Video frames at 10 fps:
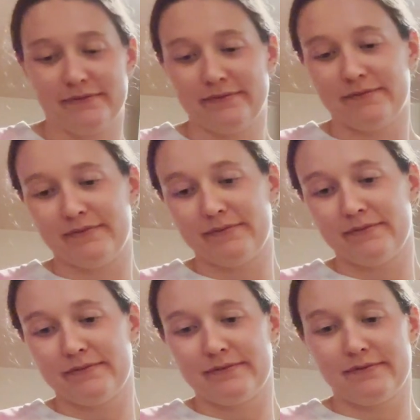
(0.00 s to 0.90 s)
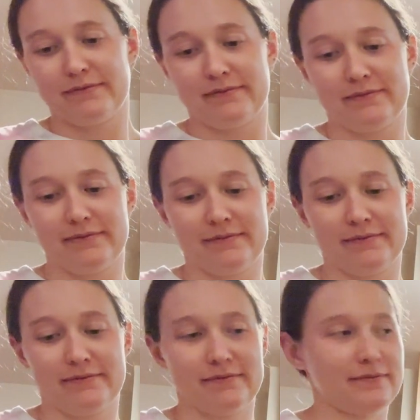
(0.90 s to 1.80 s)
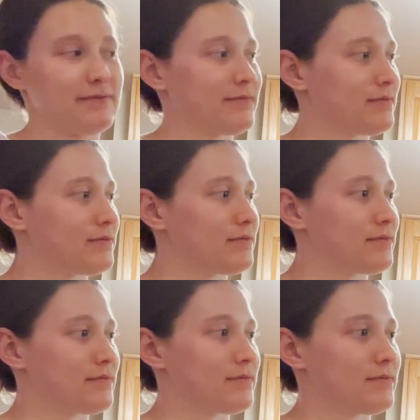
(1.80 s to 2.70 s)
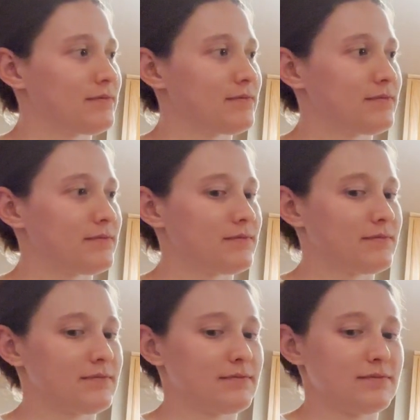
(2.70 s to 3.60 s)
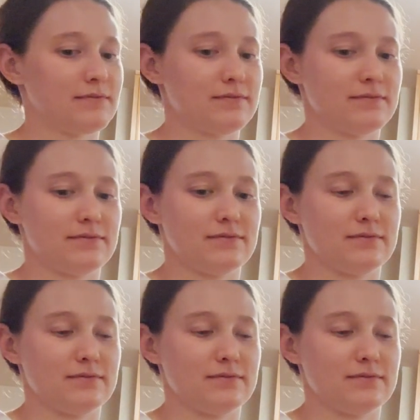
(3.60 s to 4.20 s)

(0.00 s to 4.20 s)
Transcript: No words are spoken by the person on screen.